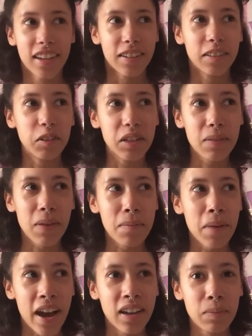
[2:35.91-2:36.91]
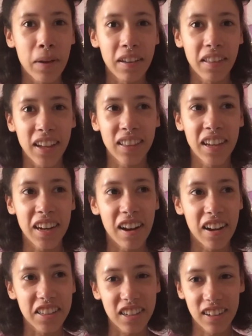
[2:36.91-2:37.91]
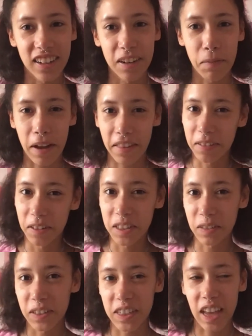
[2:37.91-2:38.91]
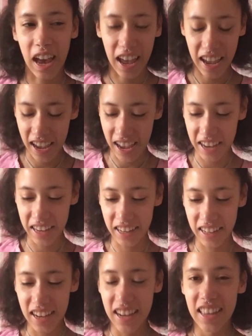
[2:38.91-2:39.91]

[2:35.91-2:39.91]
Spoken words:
losing my mind about Lady Oscar and about Rosa Versailles, and